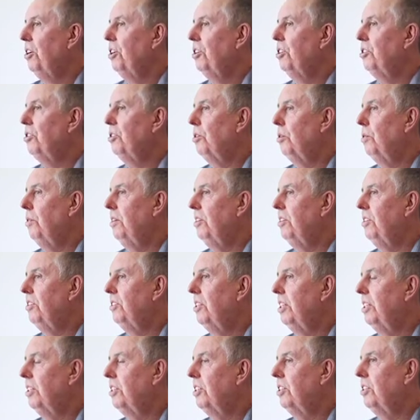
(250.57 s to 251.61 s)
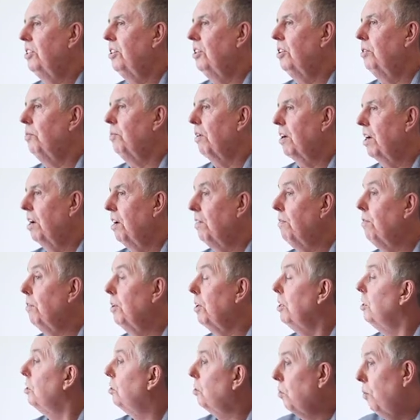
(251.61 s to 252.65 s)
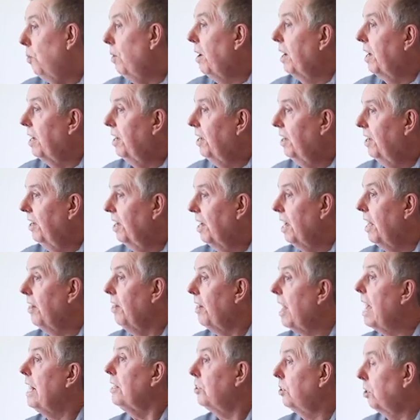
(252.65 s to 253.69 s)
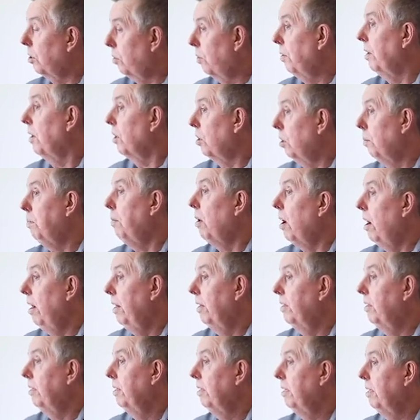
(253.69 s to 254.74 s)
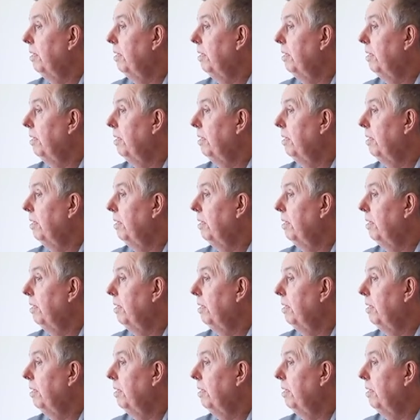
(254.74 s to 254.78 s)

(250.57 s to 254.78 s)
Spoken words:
so as that recovery is quick, and that's the critical part.